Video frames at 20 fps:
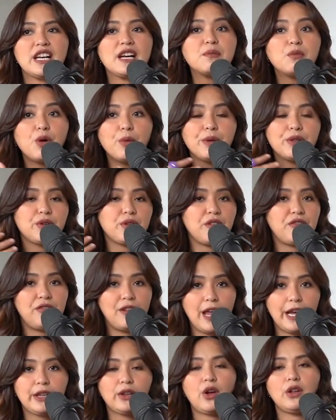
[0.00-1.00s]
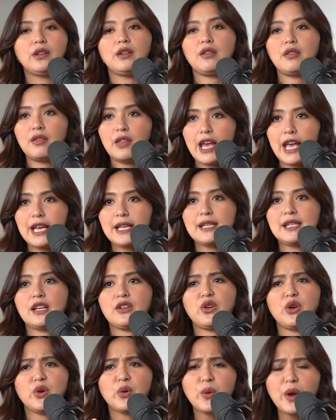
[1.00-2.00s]
Take a moment to reflect on the things
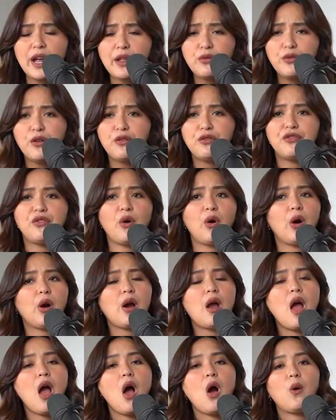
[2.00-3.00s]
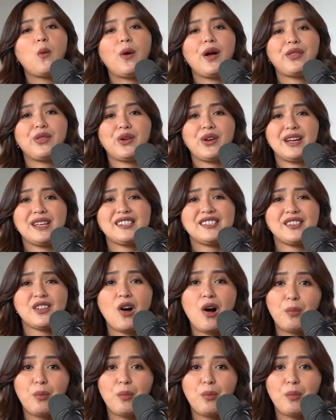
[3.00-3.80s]
that you're grateful for, whether it's